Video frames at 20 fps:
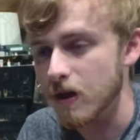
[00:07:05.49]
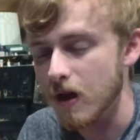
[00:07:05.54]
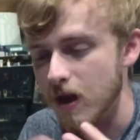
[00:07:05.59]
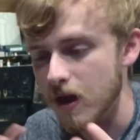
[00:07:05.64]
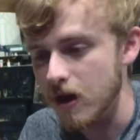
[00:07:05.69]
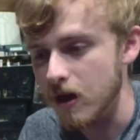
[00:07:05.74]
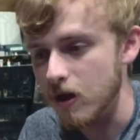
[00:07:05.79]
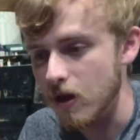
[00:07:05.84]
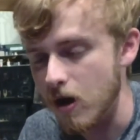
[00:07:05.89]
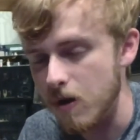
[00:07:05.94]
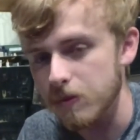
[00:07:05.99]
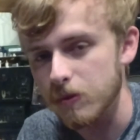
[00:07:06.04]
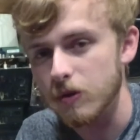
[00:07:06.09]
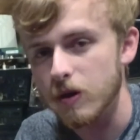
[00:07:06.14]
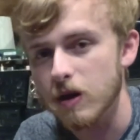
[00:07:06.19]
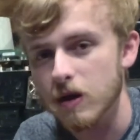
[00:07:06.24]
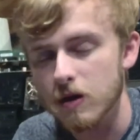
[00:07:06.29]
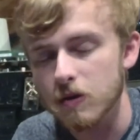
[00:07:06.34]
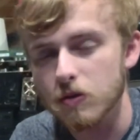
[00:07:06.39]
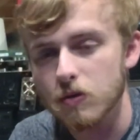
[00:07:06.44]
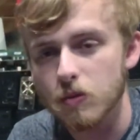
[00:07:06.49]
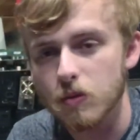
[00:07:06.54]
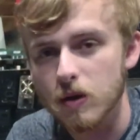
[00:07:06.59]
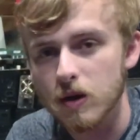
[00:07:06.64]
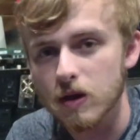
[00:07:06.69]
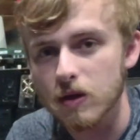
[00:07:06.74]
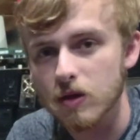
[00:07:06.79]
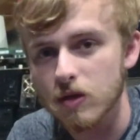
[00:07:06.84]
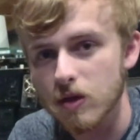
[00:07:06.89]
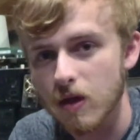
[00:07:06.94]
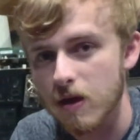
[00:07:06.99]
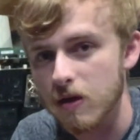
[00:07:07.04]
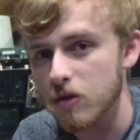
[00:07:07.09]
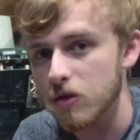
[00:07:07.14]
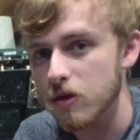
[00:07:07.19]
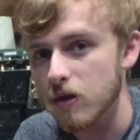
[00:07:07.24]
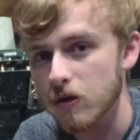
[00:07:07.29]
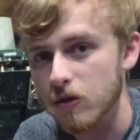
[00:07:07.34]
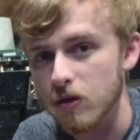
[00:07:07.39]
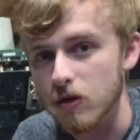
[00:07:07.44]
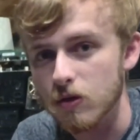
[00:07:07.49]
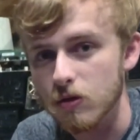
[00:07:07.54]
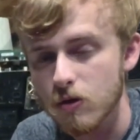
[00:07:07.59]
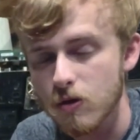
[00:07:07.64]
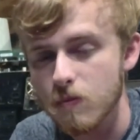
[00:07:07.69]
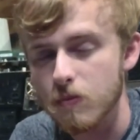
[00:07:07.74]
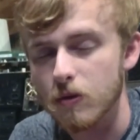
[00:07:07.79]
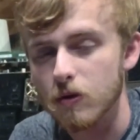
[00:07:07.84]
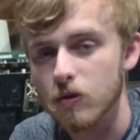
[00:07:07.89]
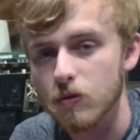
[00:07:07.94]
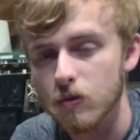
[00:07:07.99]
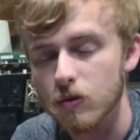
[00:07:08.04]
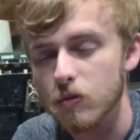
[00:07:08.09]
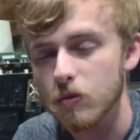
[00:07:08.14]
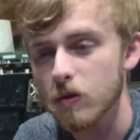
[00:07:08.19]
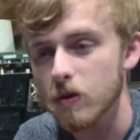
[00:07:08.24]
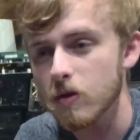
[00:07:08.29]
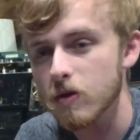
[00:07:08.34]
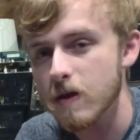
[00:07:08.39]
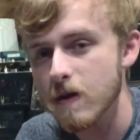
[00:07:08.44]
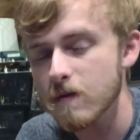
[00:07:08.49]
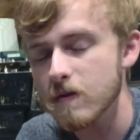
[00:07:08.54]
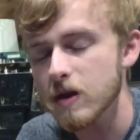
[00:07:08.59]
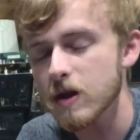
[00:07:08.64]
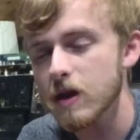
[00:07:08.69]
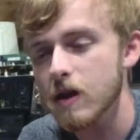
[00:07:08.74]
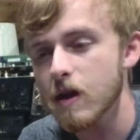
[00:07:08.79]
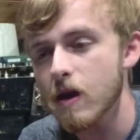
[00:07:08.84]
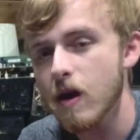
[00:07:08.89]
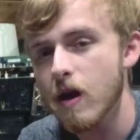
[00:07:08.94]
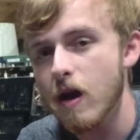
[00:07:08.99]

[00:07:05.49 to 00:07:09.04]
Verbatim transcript: a upgraded 2060 Super to a 2070.